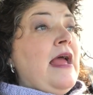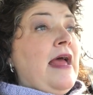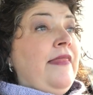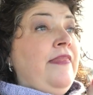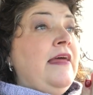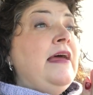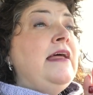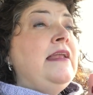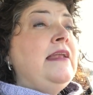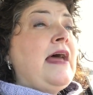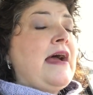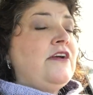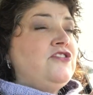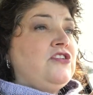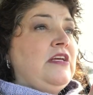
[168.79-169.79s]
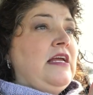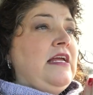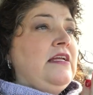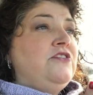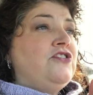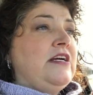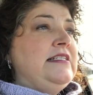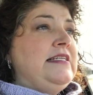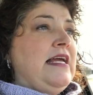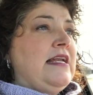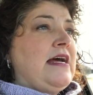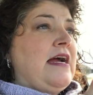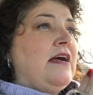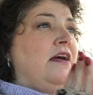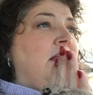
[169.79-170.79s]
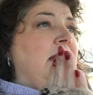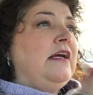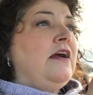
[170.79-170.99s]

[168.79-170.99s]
And then actually Tracy and I are going